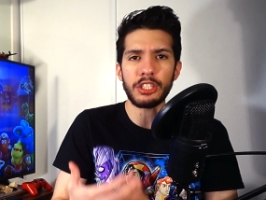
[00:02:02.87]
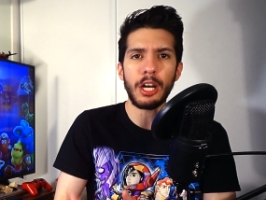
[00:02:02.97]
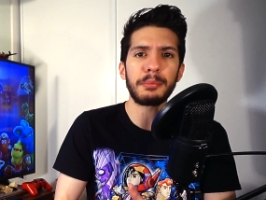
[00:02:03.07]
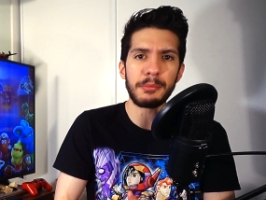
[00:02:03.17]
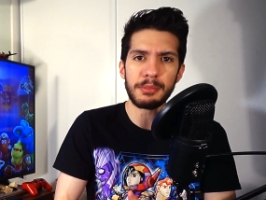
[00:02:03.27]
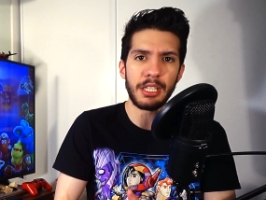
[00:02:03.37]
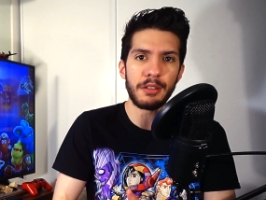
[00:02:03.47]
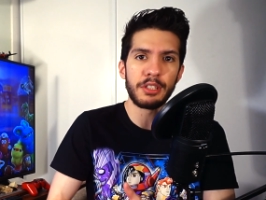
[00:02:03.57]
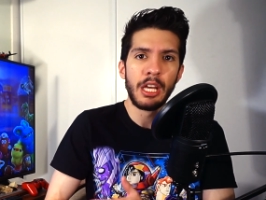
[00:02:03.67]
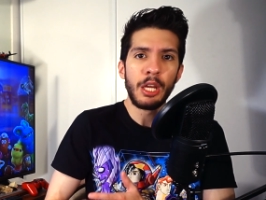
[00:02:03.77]
top
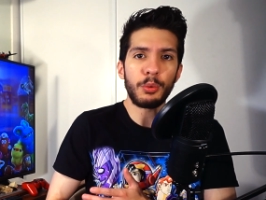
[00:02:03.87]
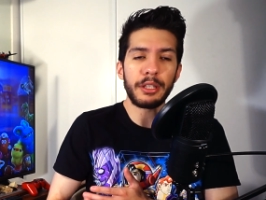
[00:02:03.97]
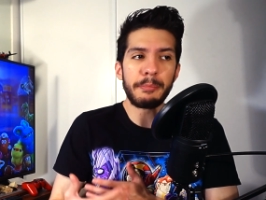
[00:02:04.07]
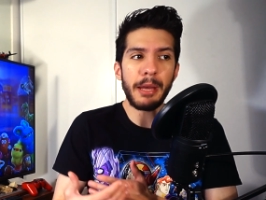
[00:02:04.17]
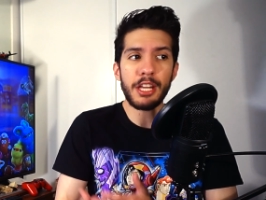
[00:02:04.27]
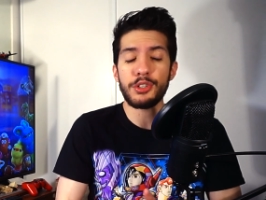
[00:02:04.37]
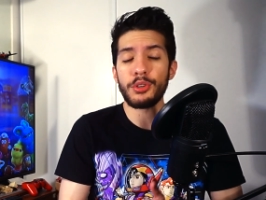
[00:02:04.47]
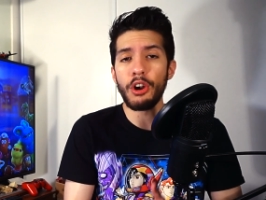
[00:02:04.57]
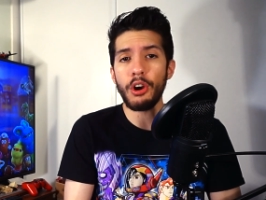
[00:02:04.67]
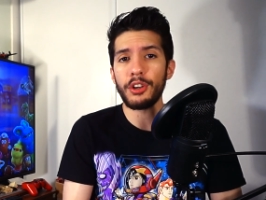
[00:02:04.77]
themselves when they managed to
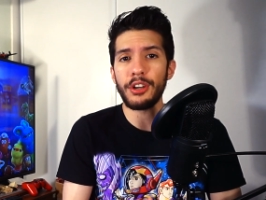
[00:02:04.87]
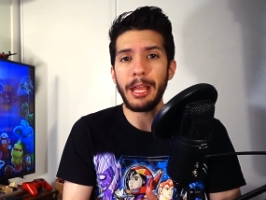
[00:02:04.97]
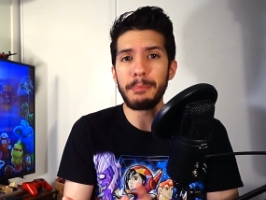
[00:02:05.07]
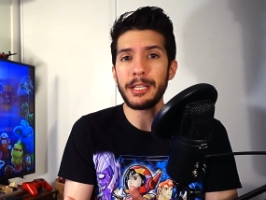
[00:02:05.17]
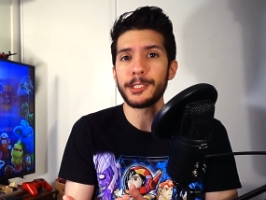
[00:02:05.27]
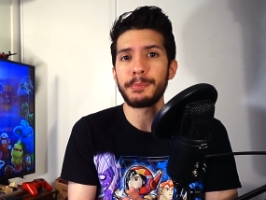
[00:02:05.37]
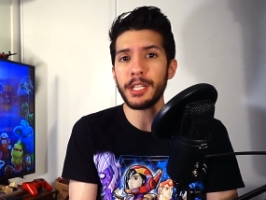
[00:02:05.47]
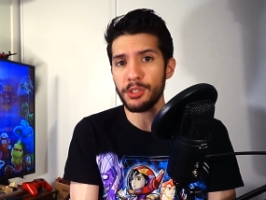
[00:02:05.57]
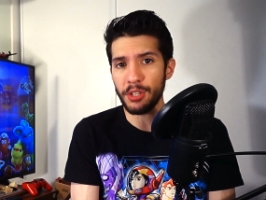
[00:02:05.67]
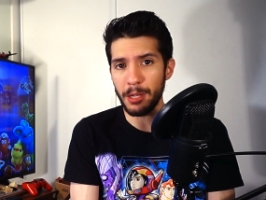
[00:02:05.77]
garner a Best
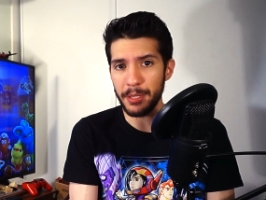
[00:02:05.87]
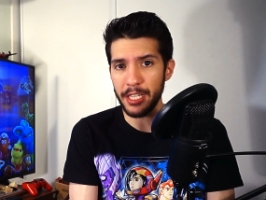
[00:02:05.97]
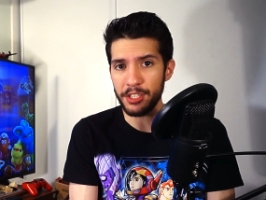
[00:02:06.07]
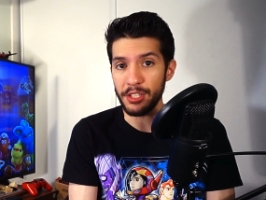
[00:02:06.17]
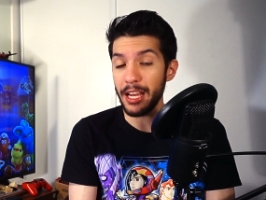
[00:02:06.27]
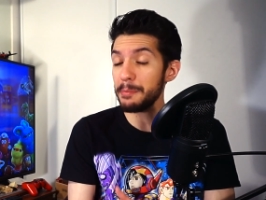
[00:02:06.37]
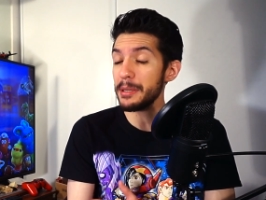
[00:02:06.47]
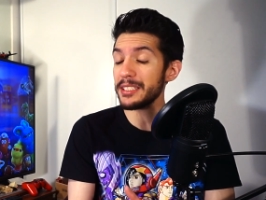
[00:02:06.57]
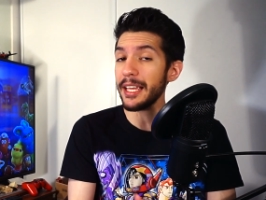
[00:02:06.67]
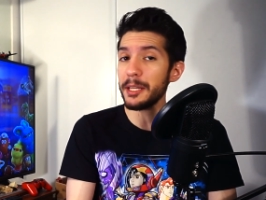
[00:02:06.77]
Picture nomination? Not
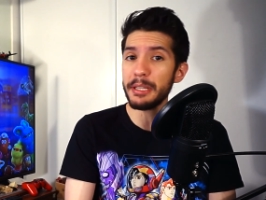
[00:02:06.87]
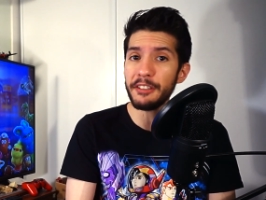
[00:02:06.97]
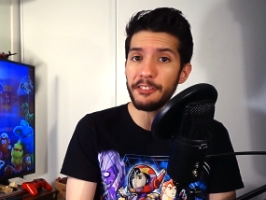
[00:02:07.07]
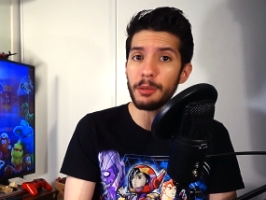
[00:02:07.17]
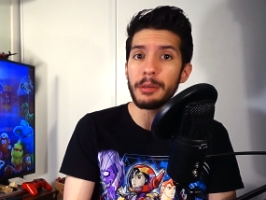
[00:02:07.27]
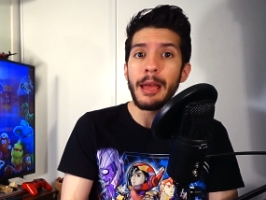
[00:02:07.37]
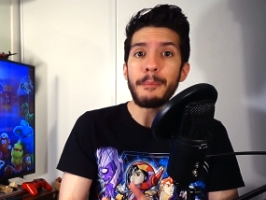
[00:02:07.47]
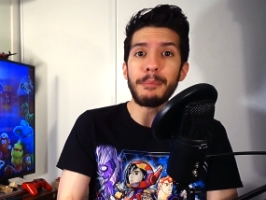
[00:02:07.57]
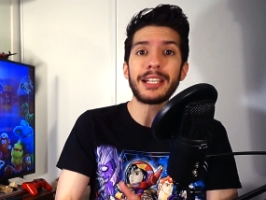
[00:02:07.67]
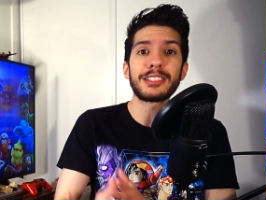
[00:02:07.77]
Best Animated Film,
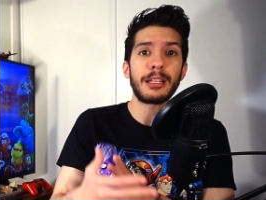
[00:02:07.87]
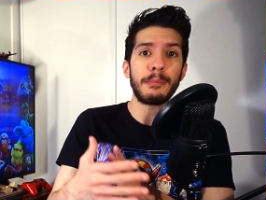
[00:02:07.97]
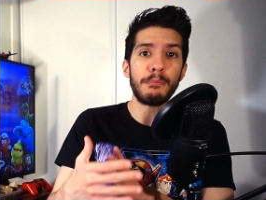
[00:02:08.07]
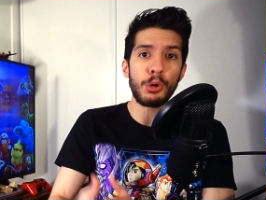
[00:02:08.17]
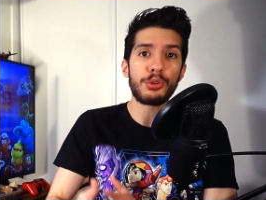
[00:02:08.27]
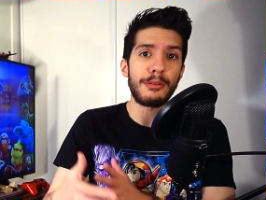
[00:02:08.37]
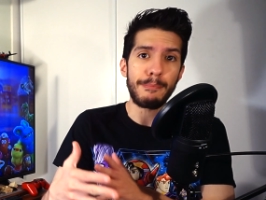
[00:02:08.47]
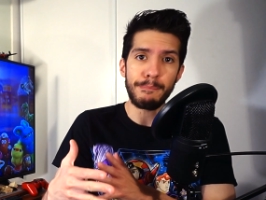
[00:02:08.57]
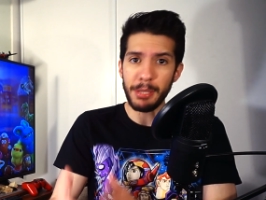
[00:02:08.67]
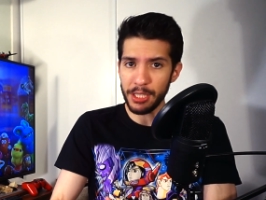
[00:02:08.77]
Best
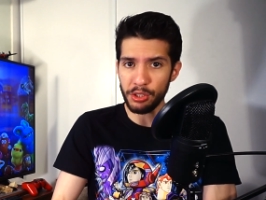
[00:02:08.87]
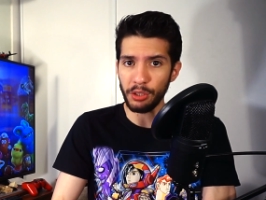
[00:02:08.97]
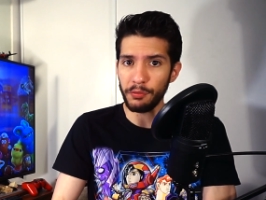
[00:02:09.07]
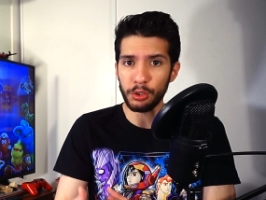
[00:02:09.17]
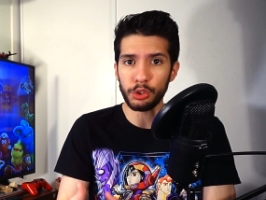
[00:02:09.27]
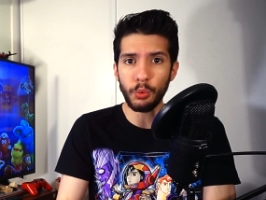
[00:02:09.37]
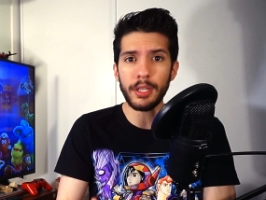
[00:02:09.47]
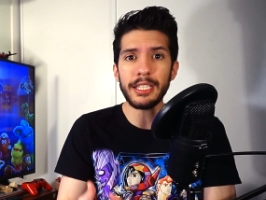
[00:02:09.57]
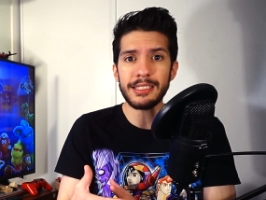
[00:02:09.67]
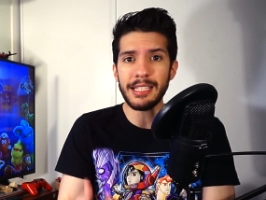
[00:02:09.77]
Motion Picture for
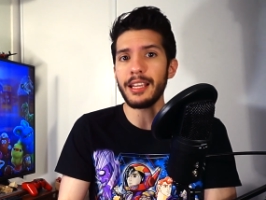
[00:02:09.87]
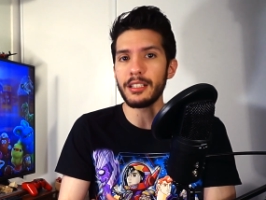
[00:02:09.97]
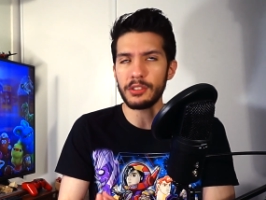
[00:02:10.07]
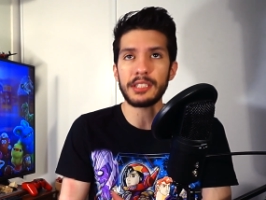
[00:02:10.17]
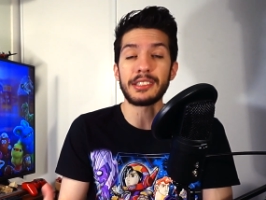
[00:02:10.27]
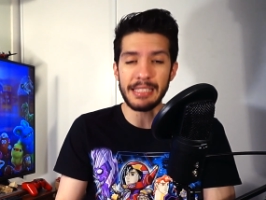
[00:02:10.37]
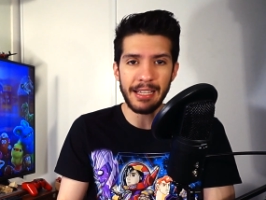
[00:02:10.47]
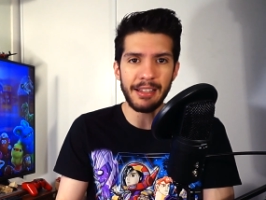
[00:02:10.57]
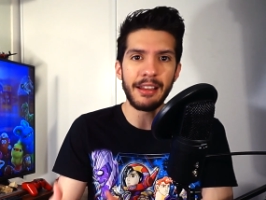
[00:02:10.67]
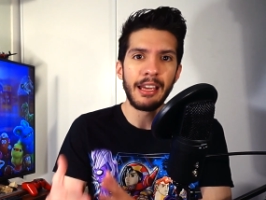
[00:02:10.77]
twenty ten,
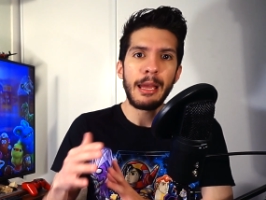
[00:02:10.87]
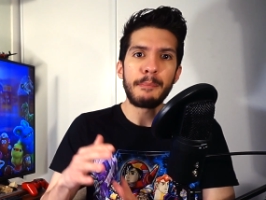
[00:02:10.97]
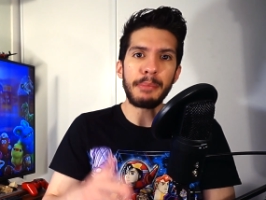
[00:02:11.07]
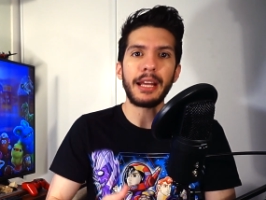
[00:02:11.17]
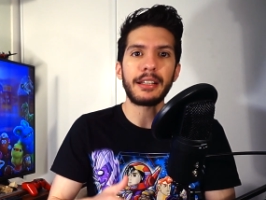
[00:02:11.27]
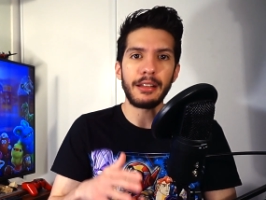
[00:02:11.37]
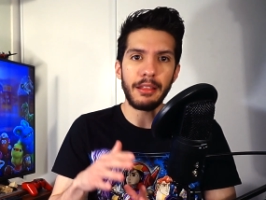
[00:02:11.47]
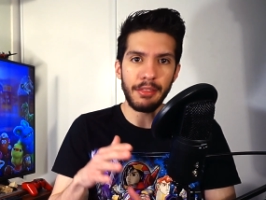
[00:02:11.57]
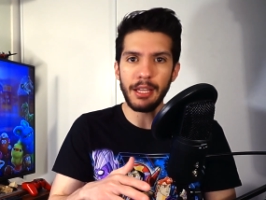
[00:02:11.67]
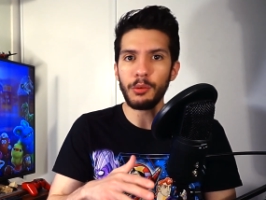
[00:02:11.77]
back
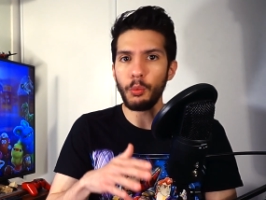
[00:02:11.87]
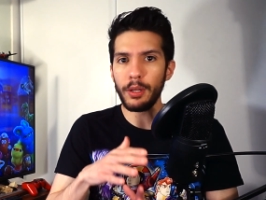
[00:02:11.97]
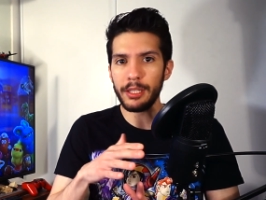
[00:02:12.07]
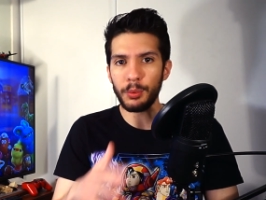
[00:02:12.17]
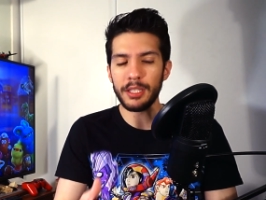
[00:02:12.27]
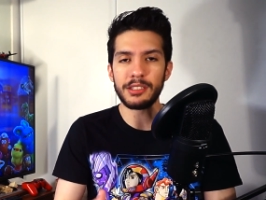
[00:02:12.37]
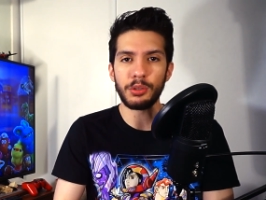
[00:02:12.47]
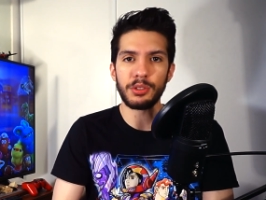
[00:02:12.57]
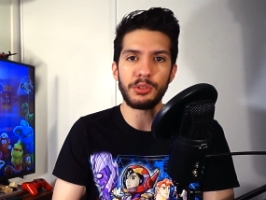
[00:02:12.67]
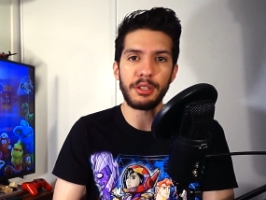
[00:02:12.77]
then when they released
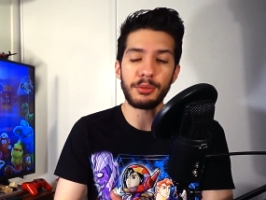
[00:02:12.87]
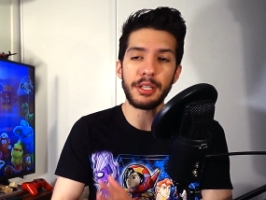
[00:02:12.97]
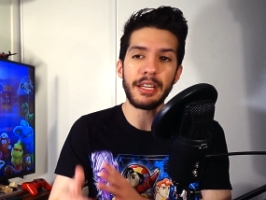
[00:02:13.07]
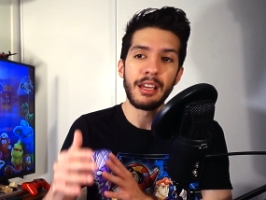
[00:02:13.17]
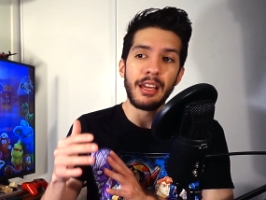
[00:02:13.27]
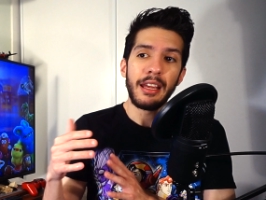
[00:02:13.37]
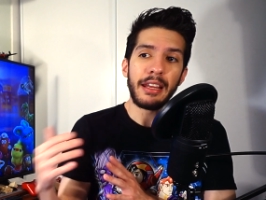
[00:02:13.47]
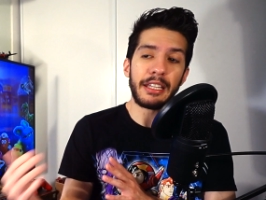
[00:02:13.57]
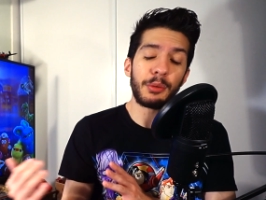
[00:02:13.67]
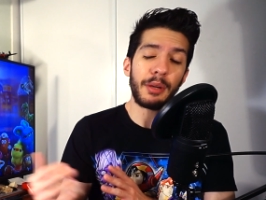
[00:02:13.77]
Toy Story three.
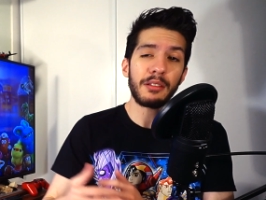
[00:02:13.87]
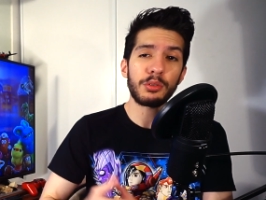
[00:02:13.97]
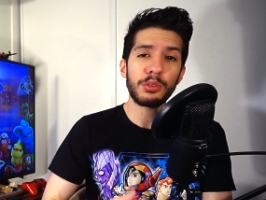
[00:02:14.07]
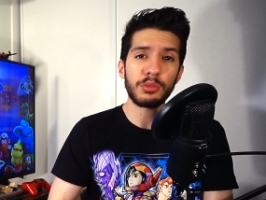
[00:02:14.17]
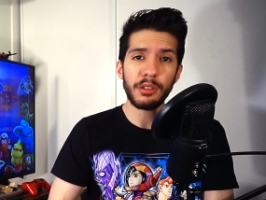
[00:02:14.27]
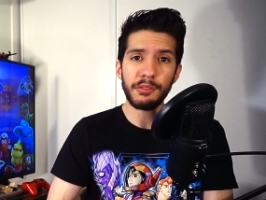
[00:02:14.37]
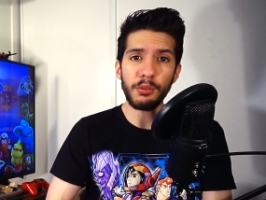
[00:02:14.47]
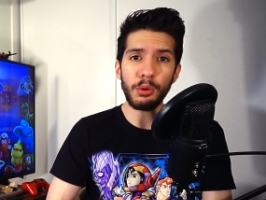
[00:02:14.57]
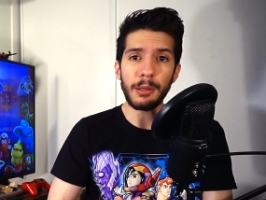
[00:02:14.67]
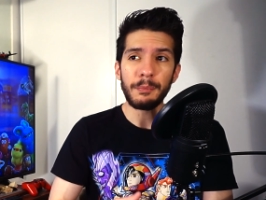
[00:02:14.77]
And here we have Toy Story
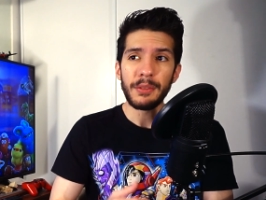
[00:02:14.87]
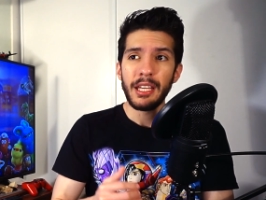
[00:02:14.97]
four.